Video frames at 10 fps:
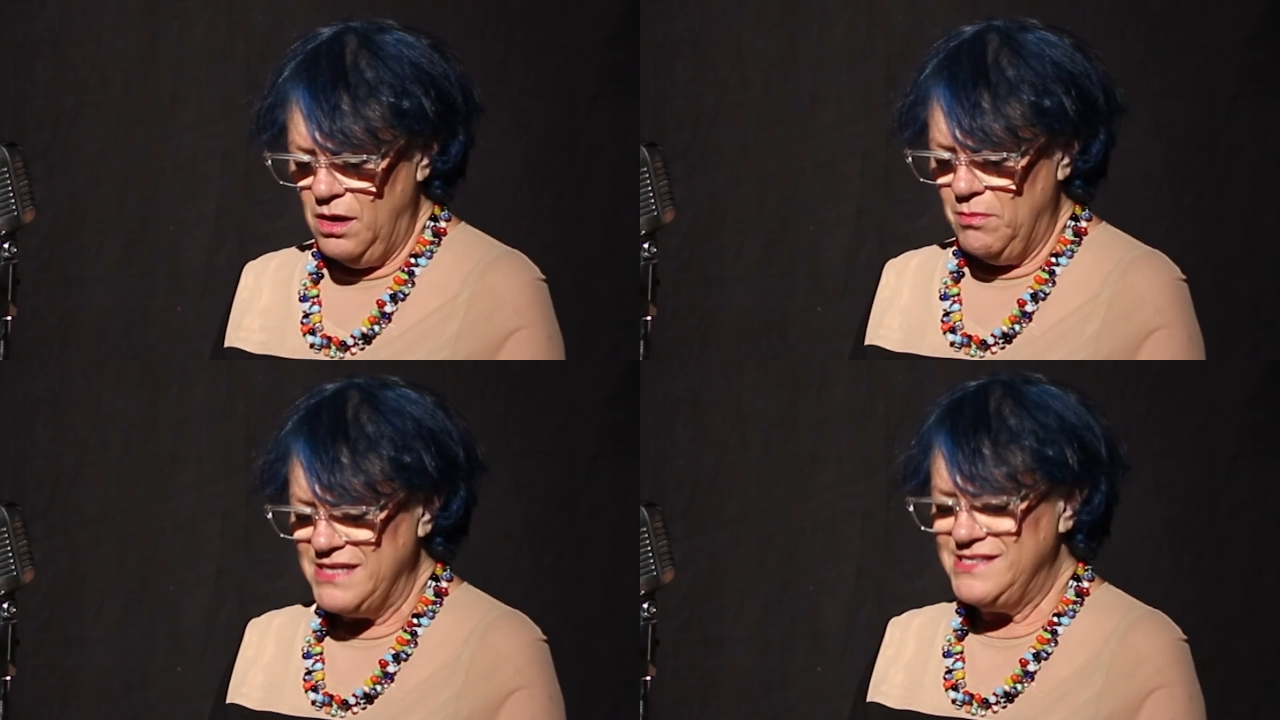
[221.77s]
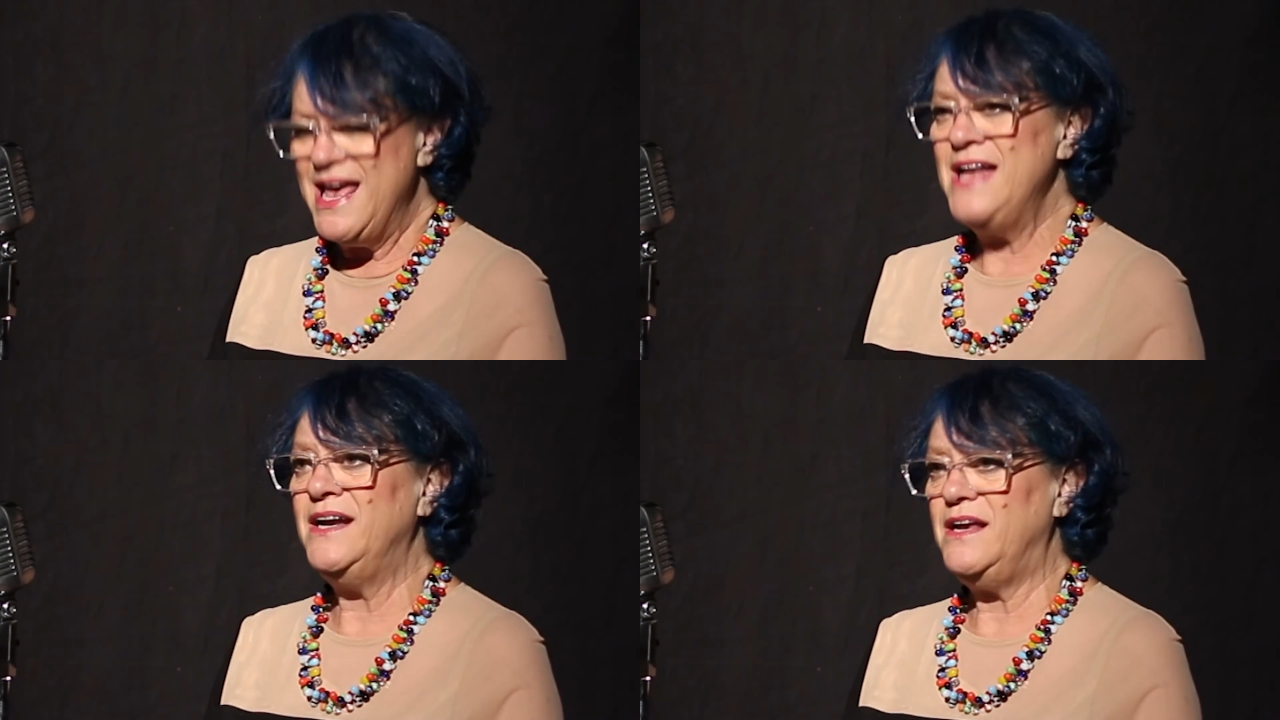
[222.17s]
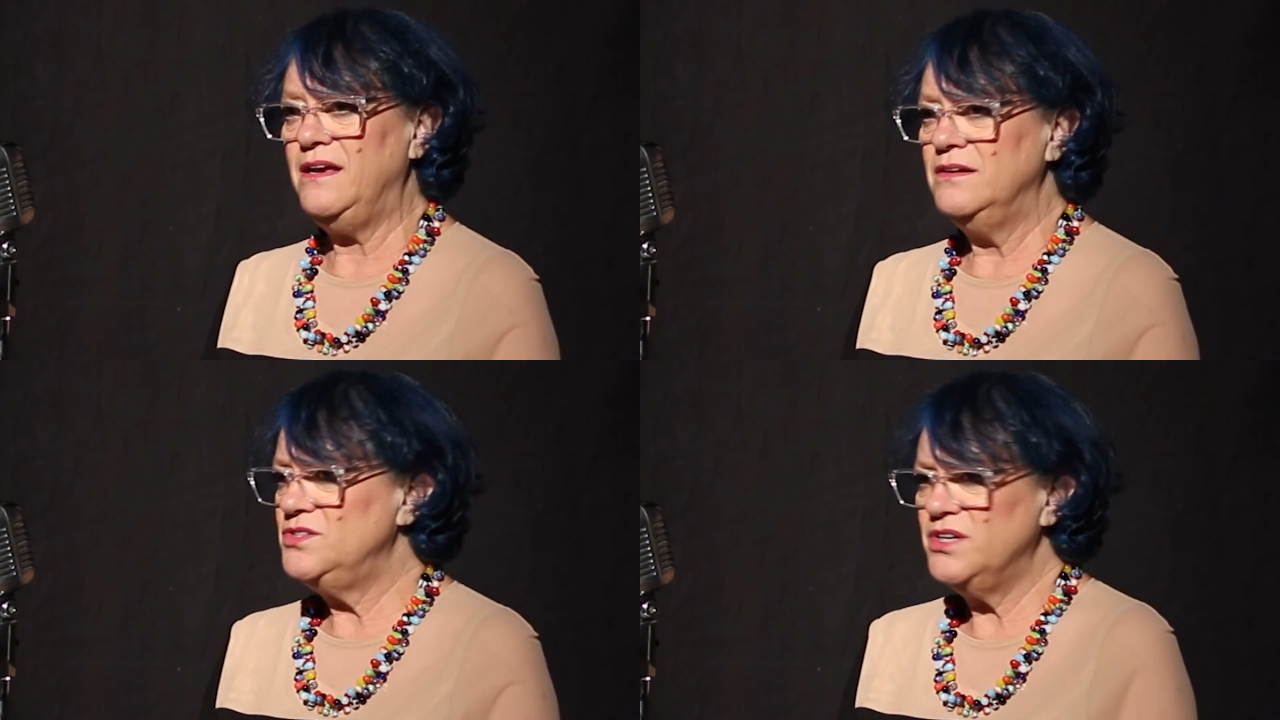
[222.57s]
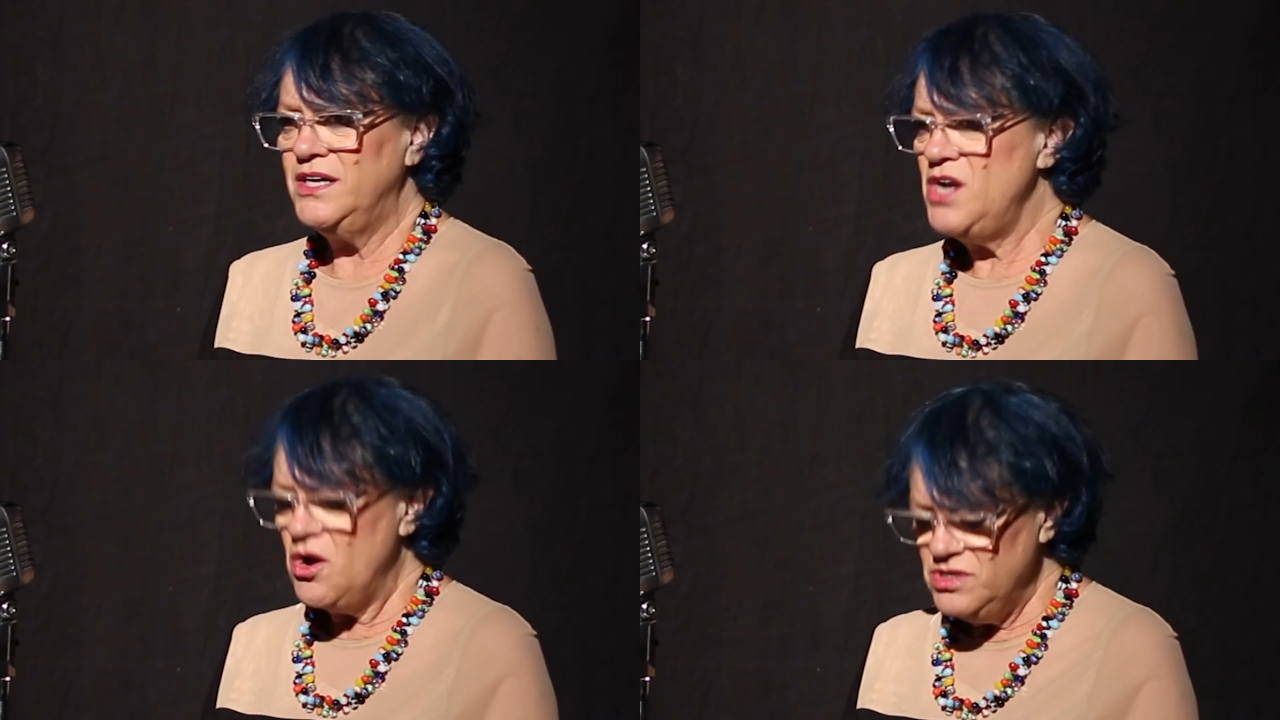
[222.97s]
my sanity took
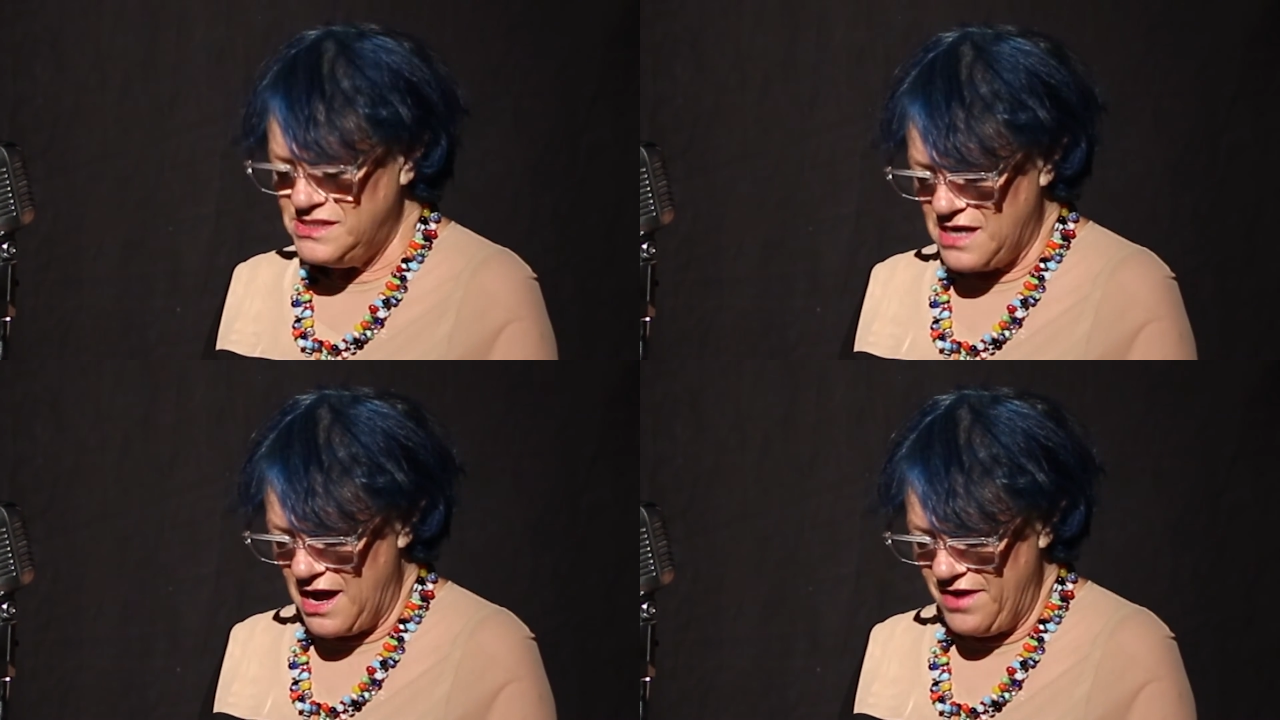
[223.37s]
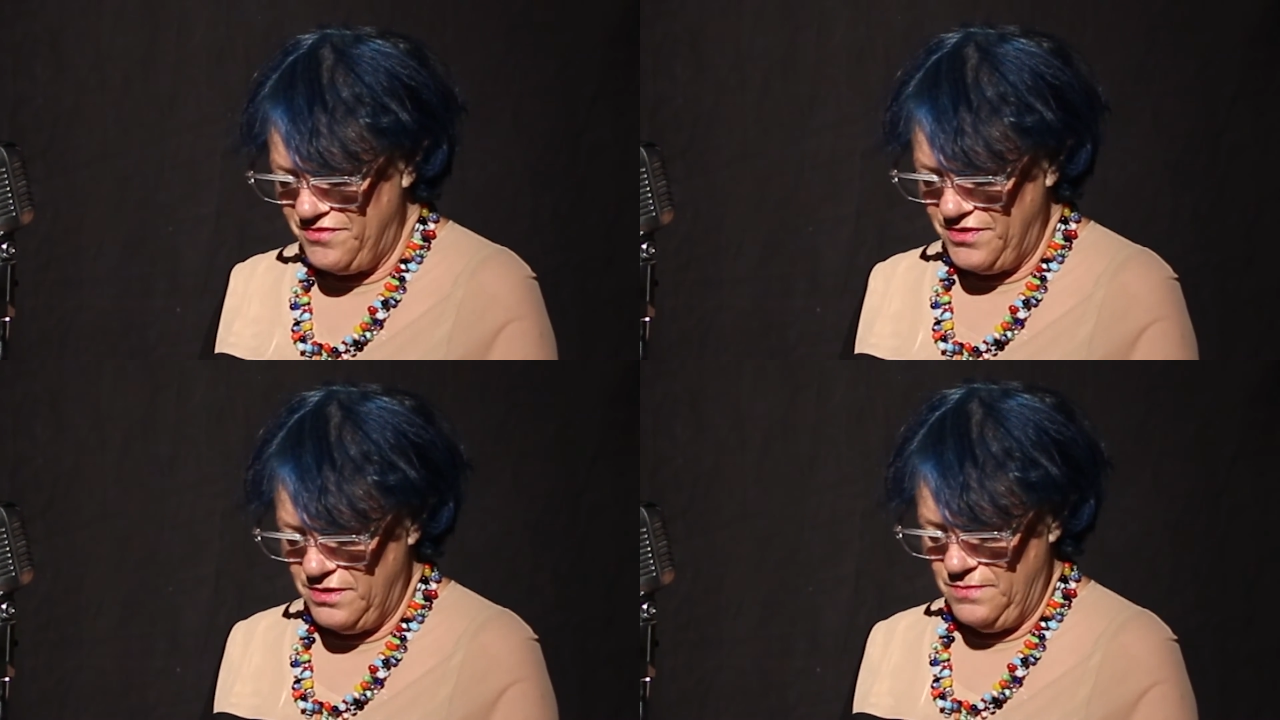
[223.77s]
a nosedive.